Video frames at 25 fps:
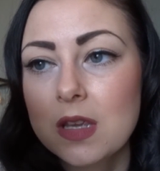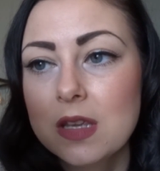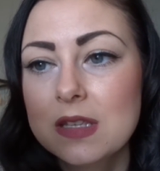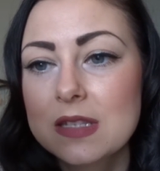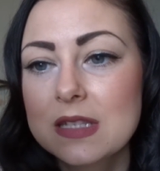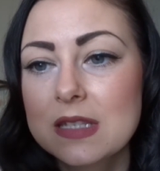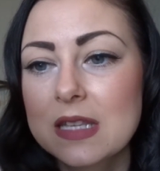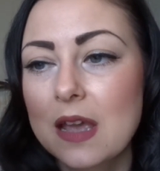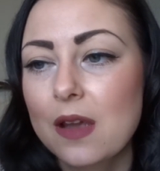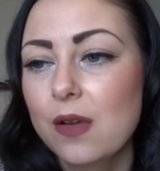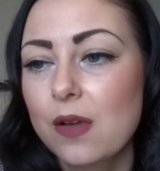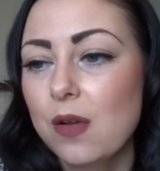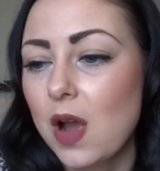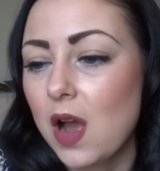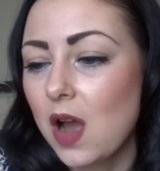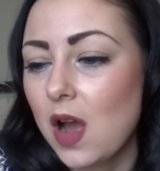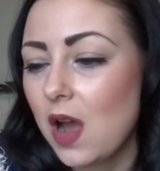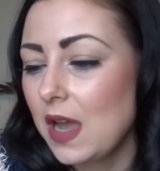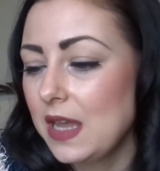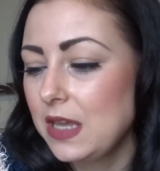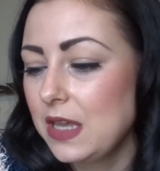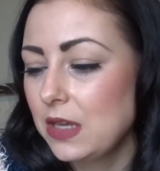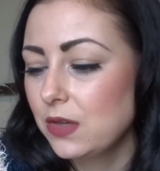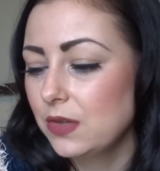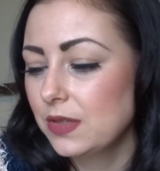So
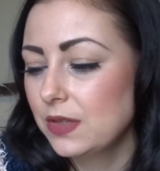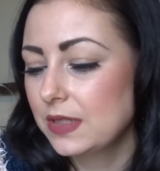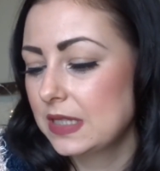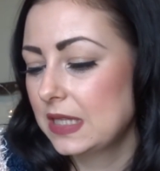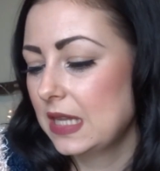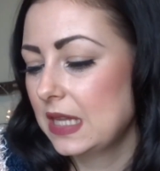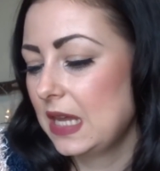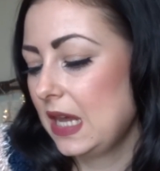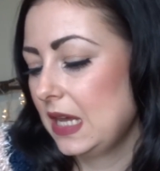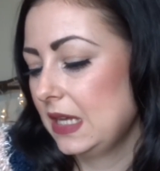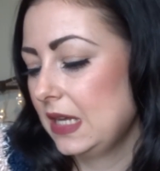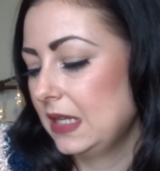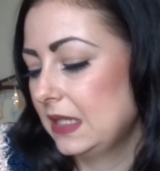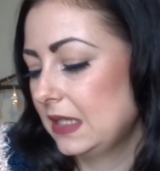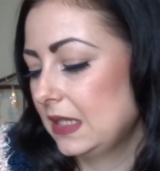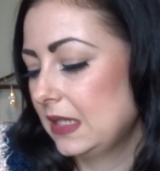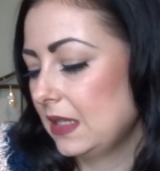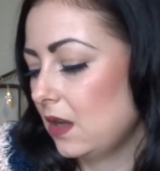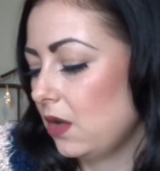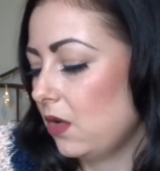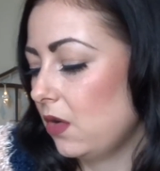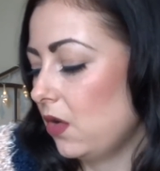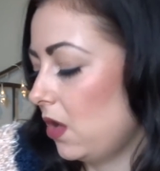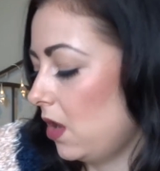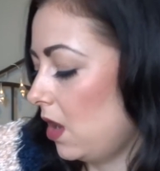I use this
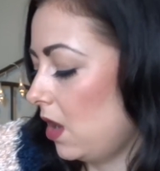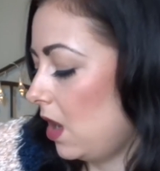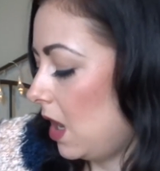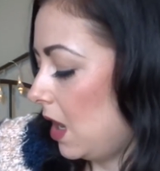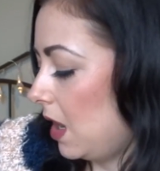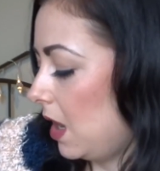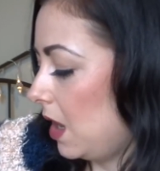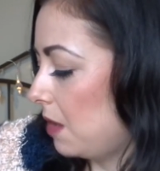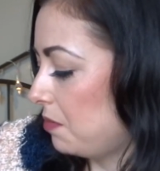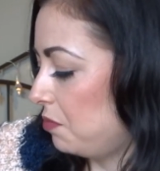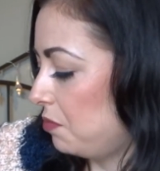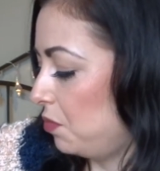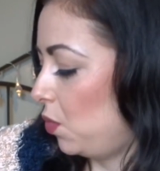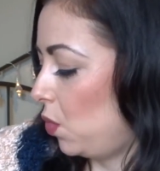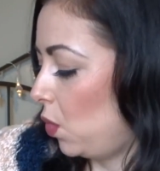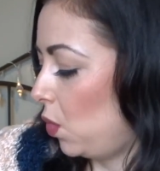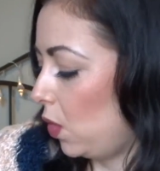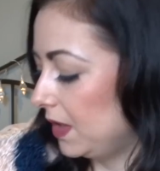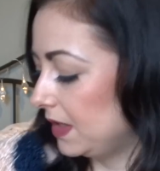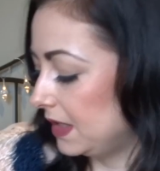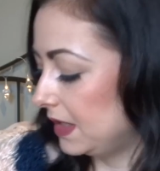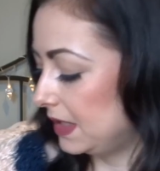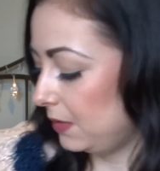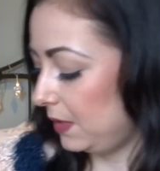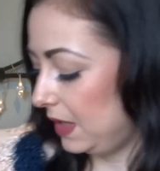
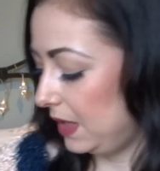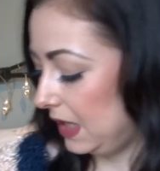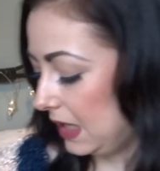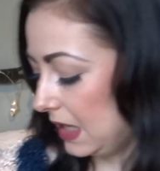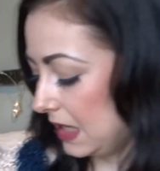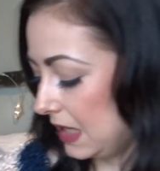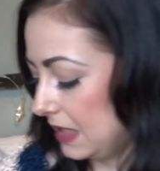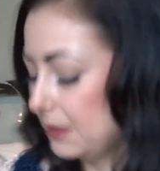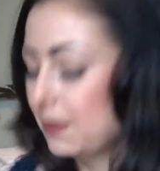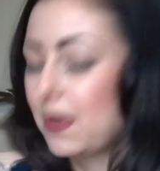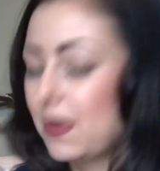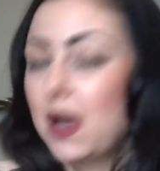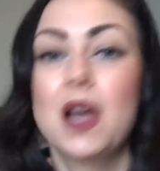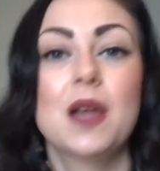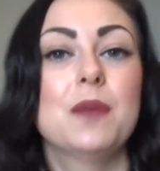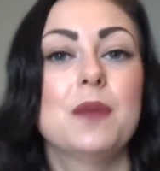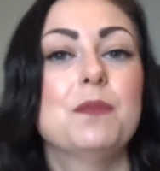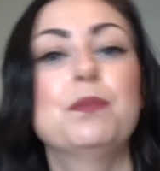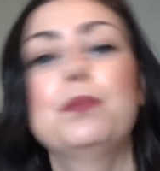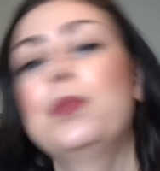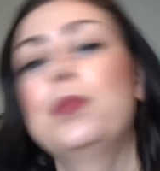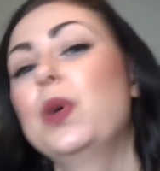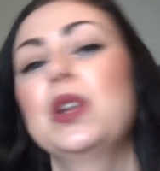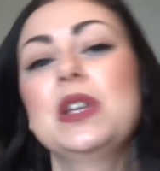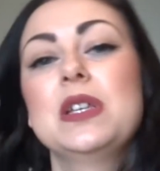once a week as my
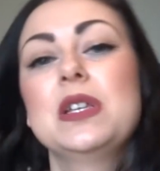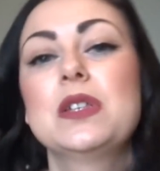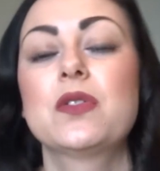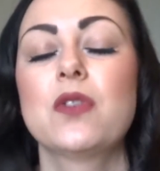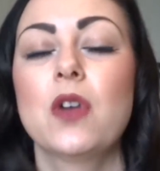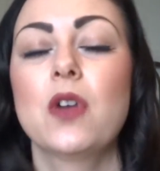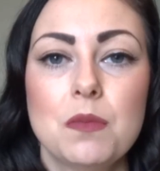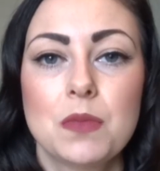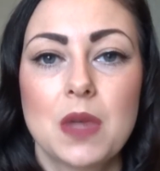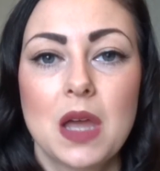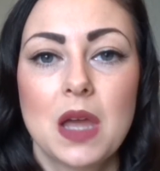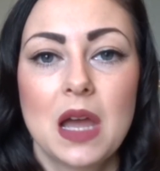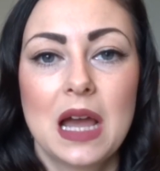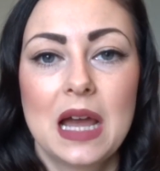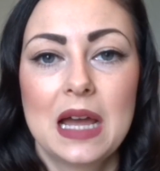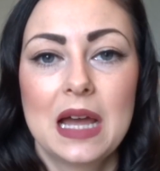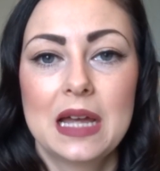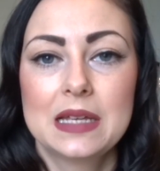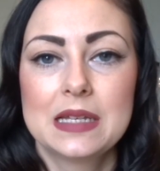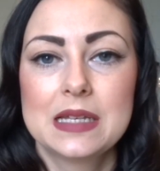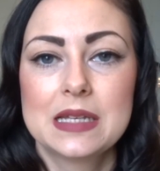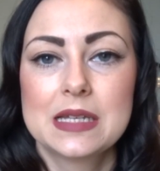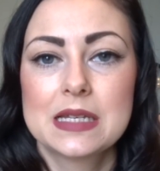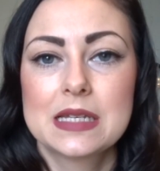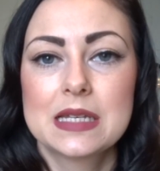body scrub,
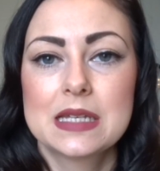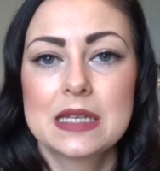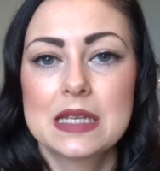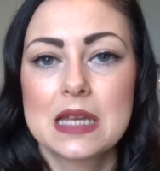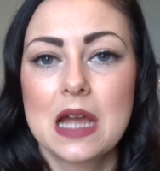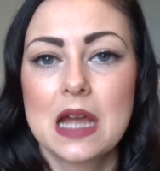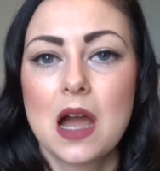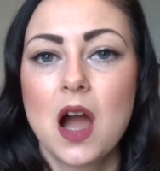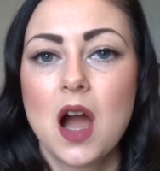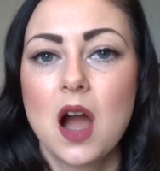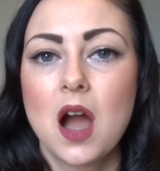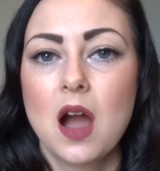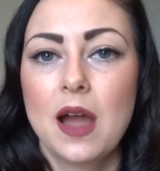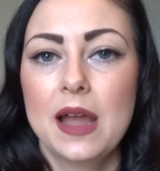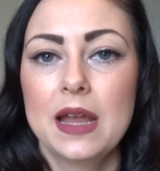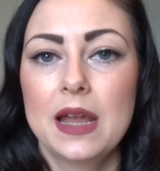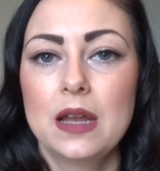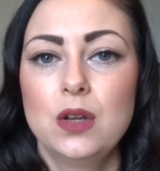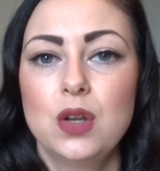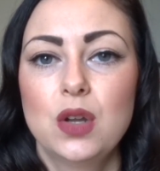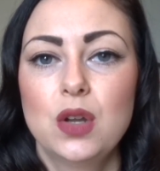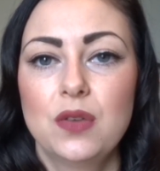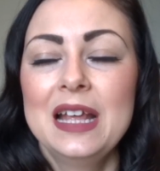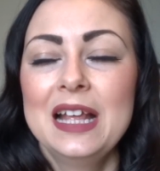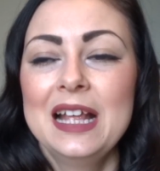and I
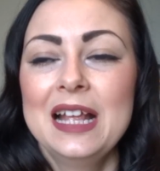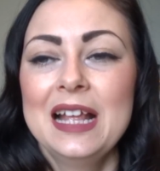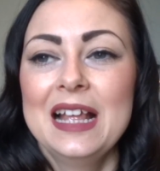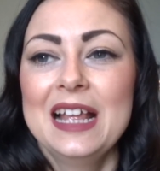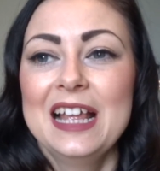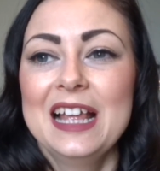love it.